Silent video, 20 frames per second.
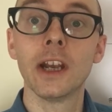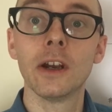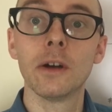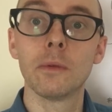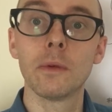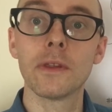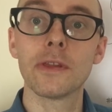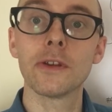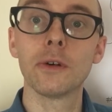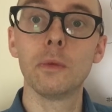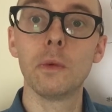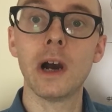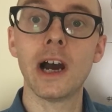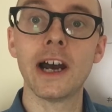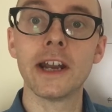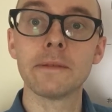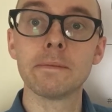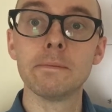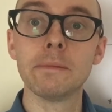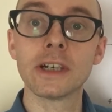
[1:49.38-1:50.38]
With the
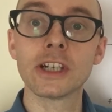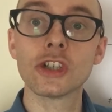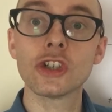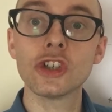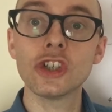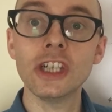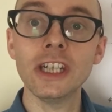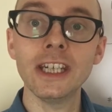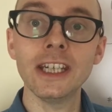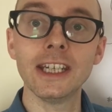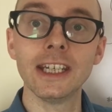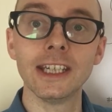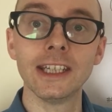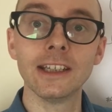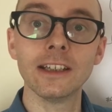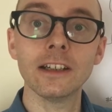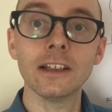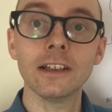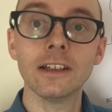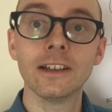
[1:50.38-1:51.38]
word
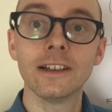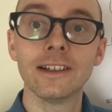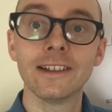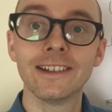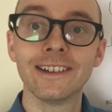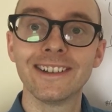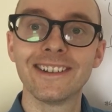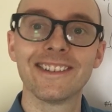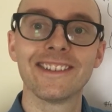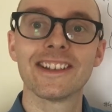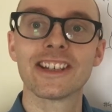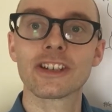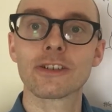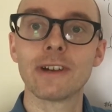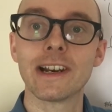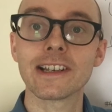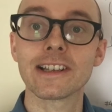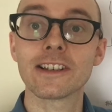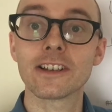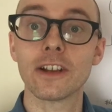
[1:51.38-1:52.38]
machine, the
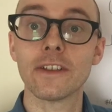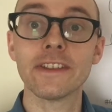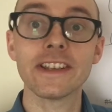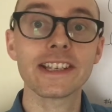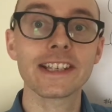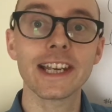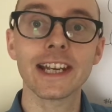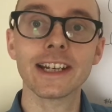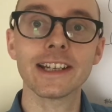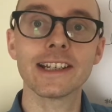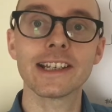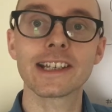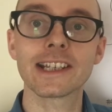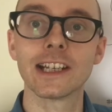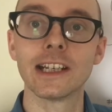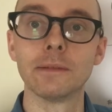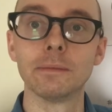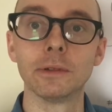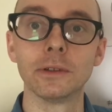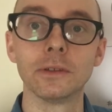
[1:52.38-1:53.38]
stress is on the second
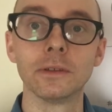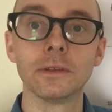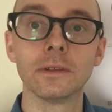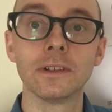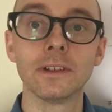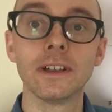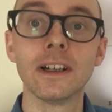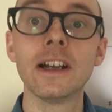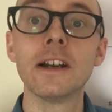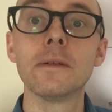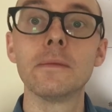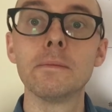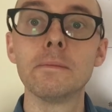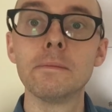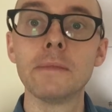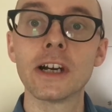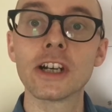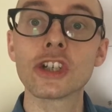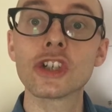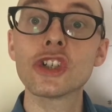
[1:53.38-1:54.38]
syllable.
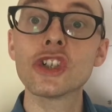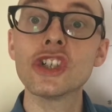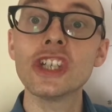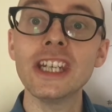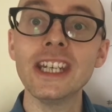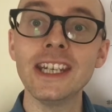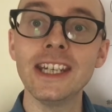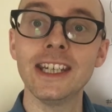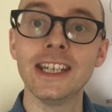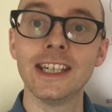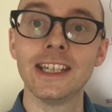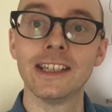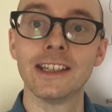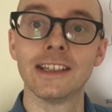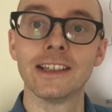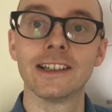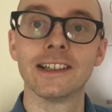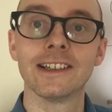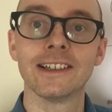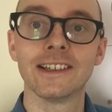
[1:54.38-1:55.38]

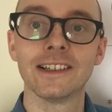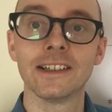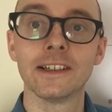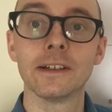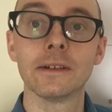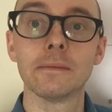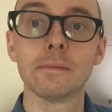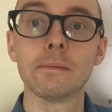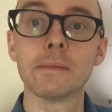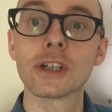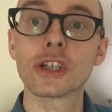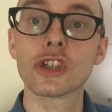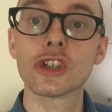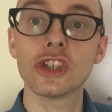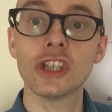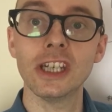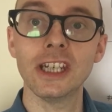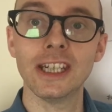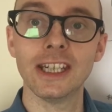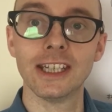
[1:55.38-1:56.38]
Machine,
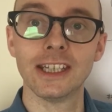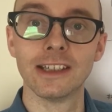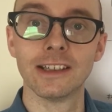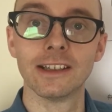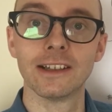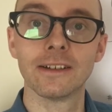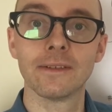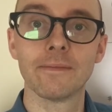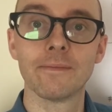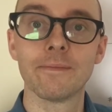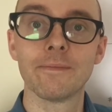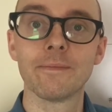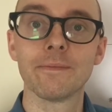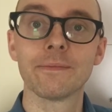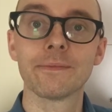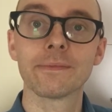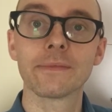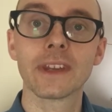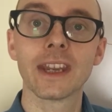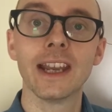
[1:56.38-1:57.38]
machine.
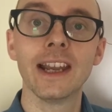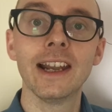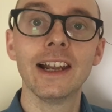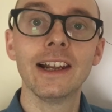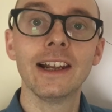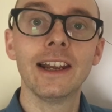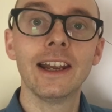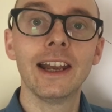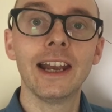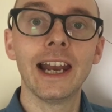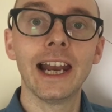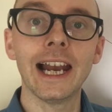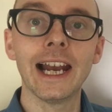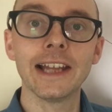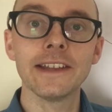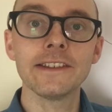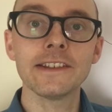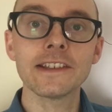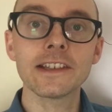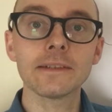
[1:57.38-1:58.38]

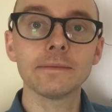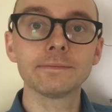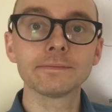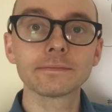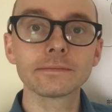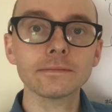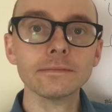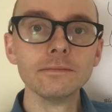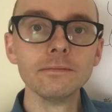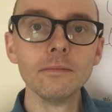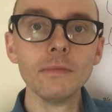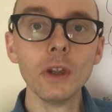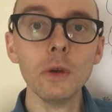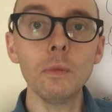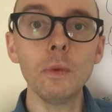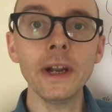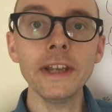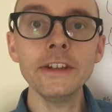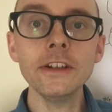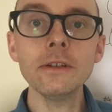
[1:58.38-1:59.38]
And
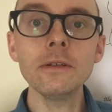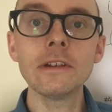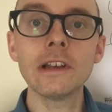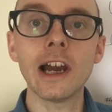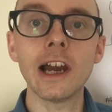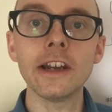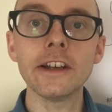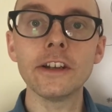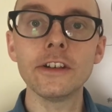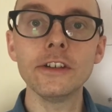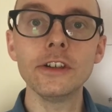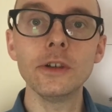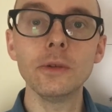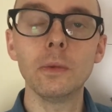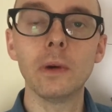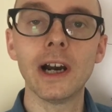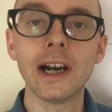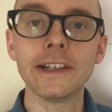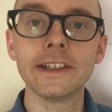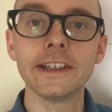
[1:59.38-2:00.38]
when you learn a new
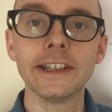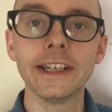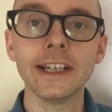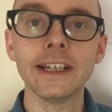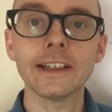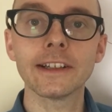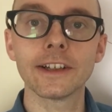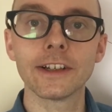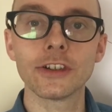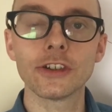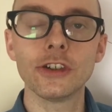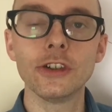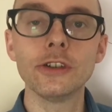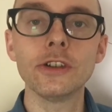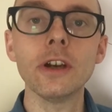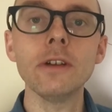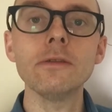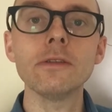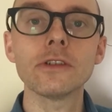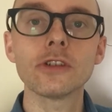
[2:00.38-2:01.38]
word in English, you
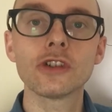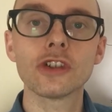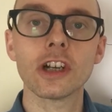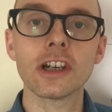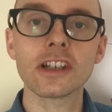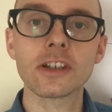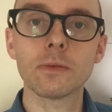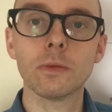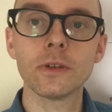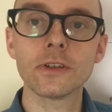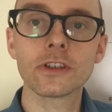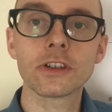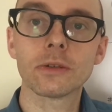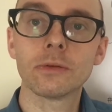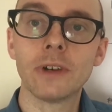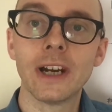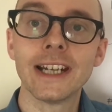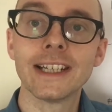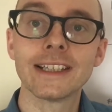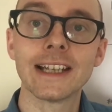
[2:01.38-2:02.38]
don't just want to
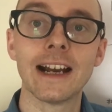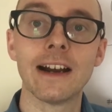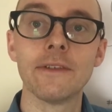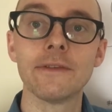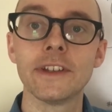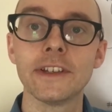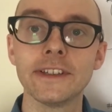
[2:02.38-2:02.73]
write down the